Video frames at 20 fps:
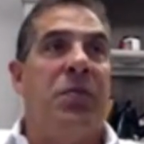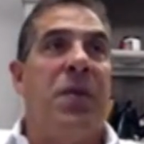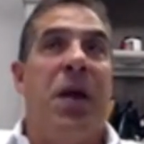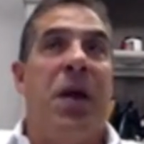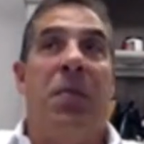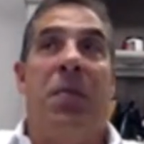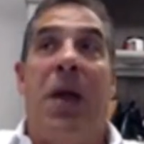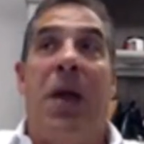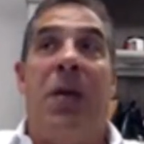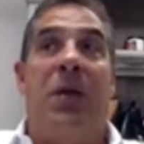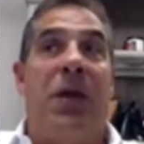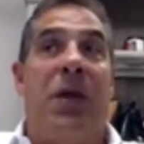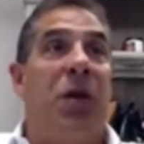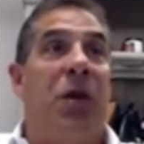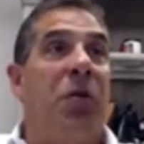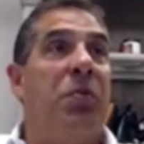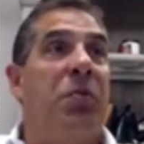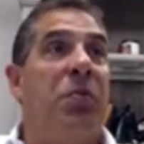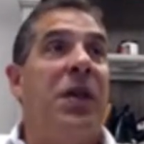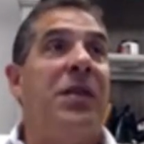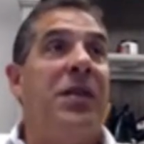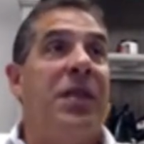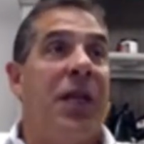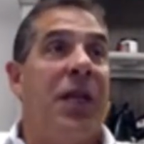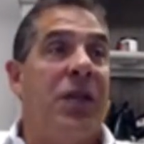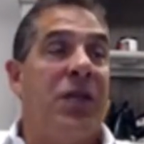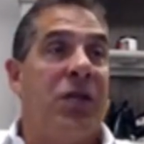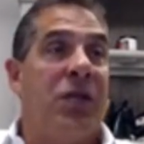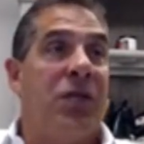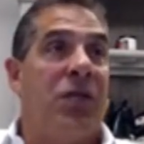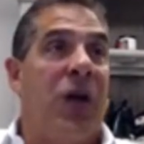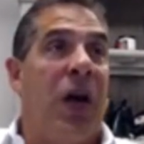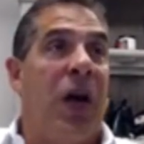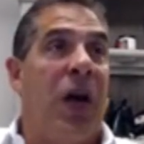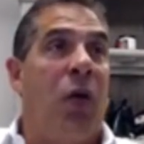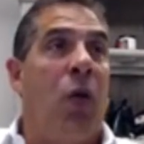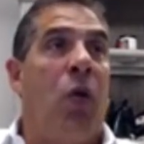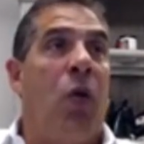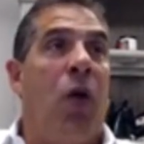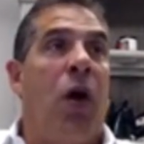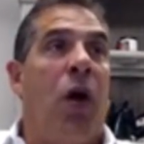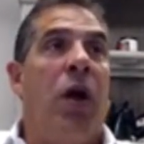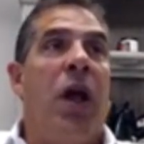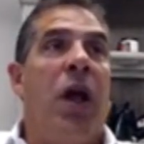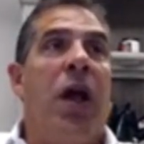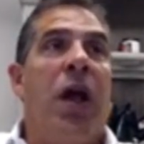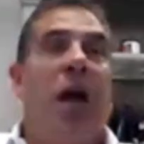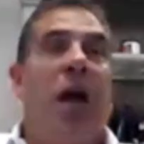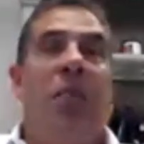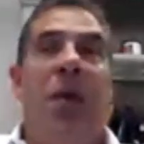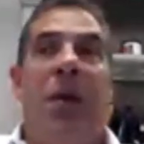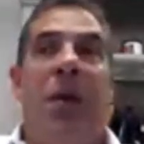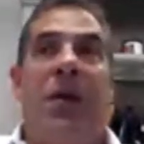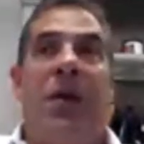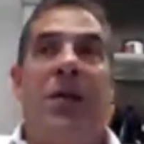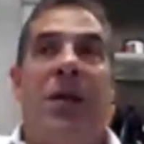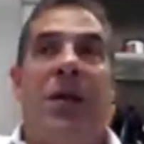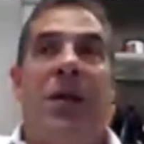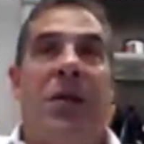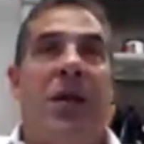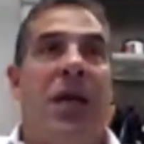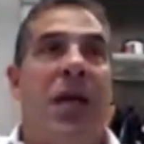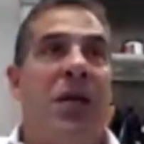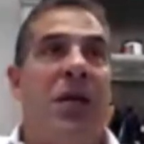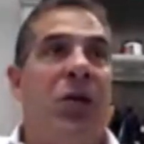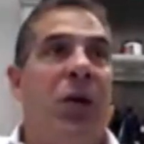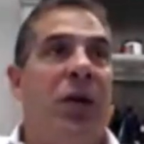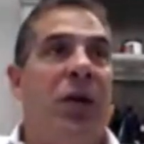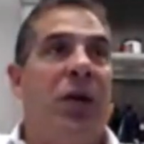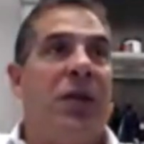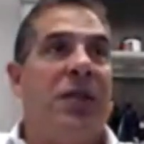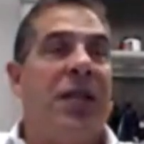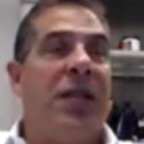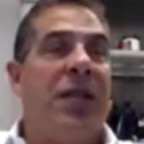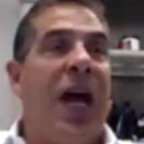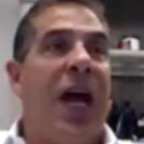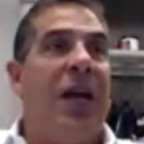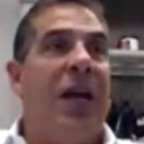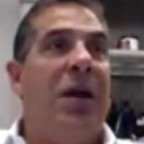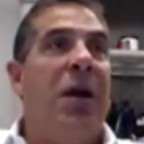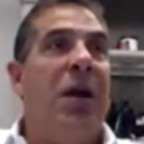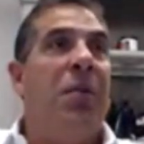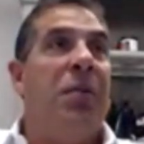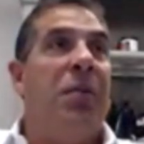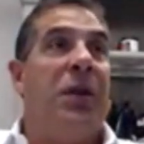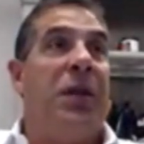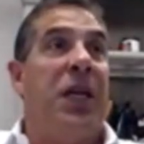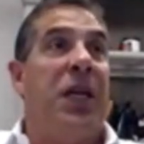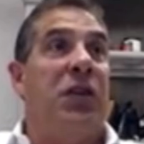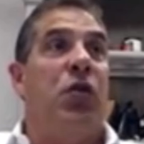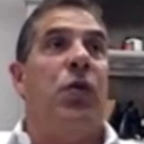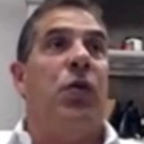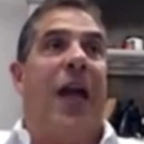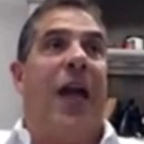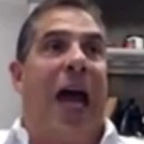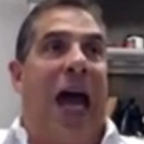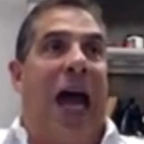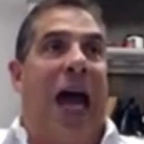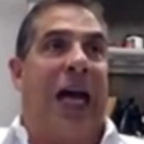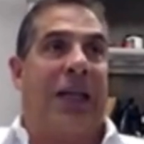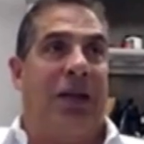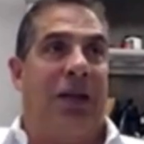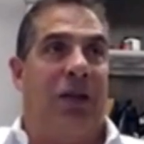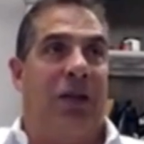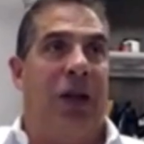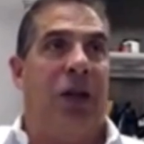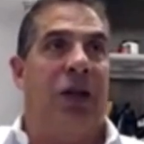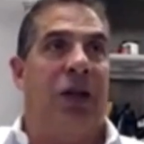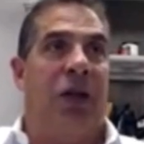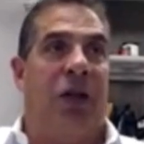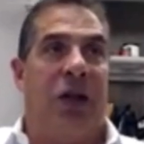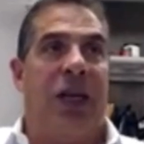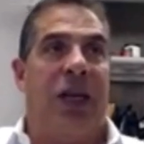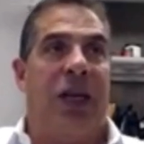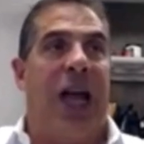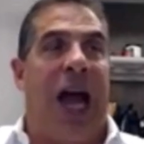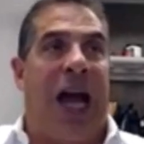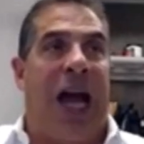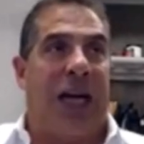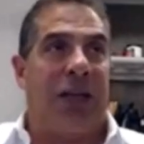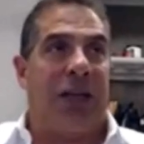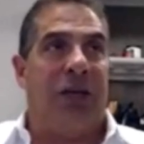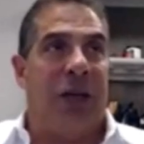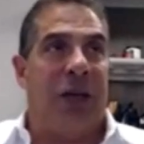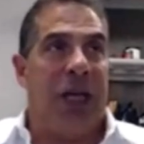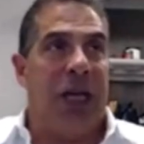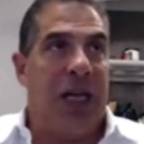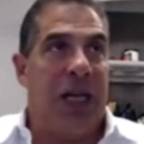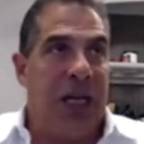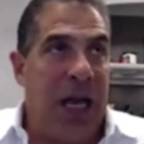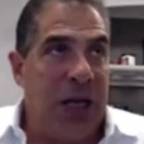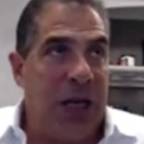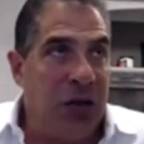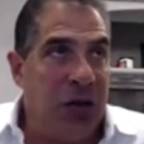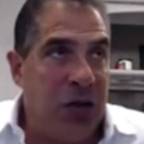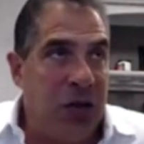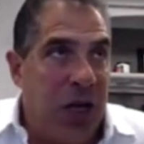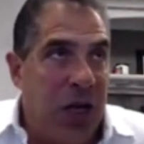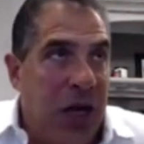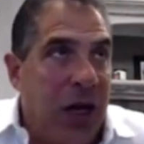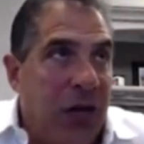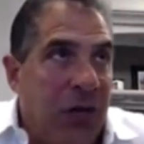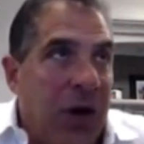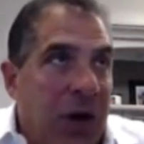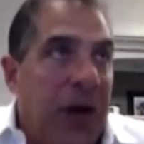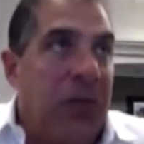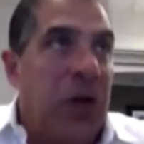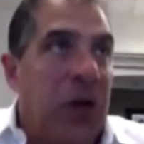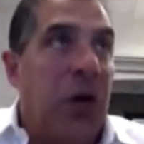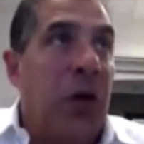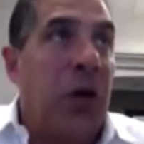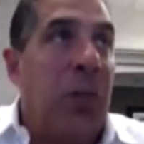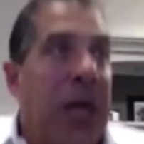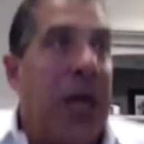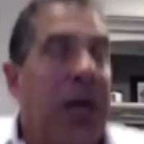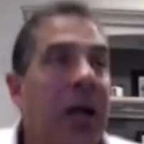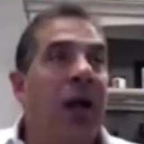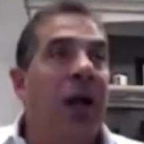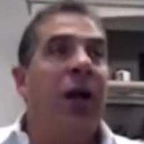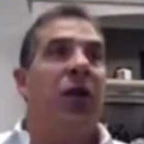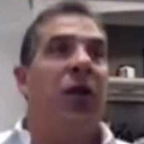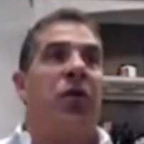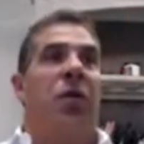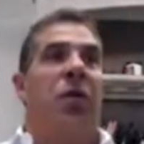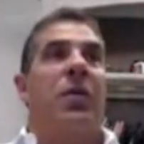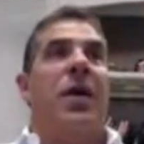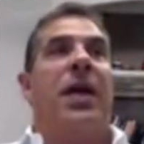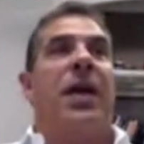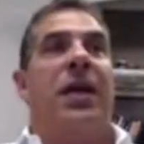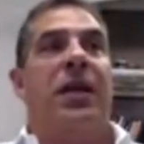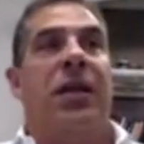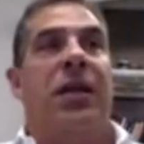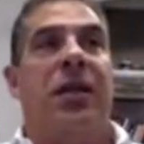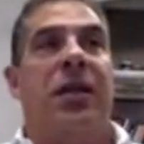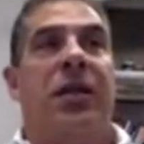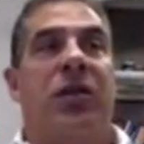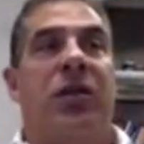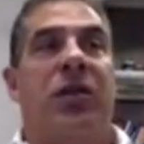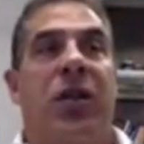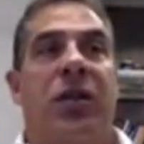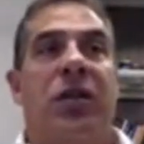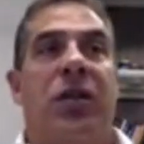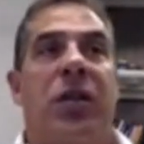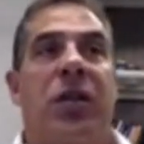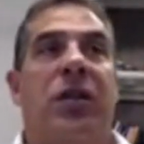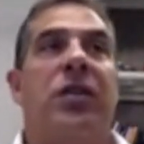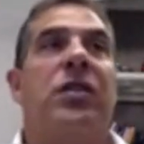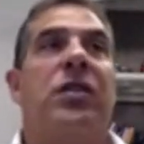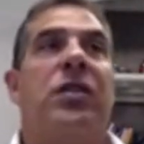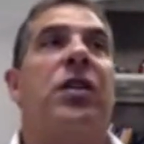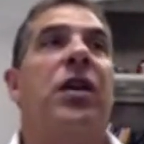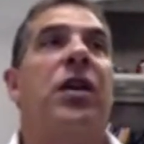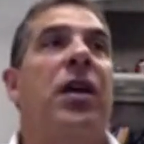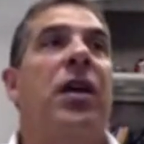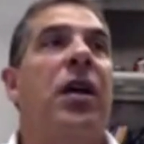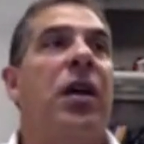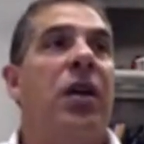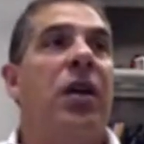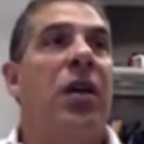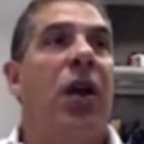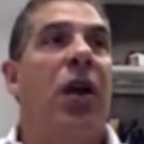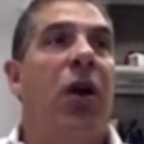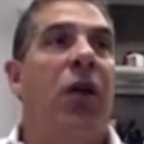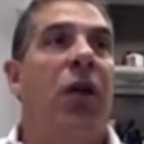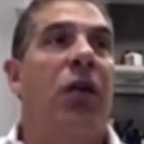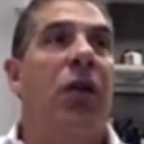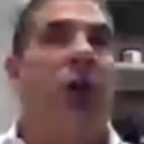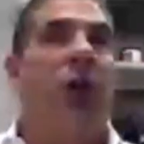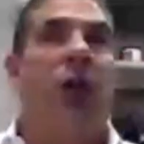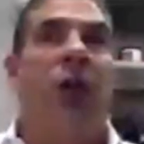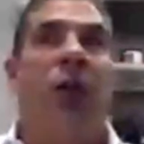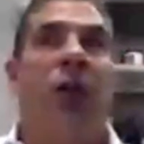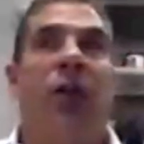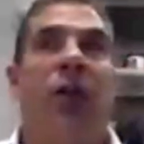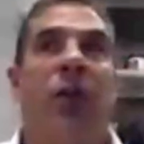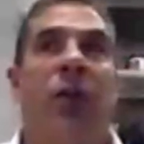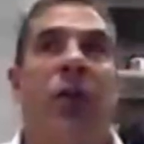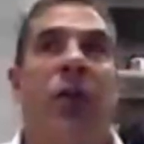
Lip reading: it may be their business, right? Or it may be something they do on the side, but they do it actively. They're actively engaged in it, right? They're making the decisions. They're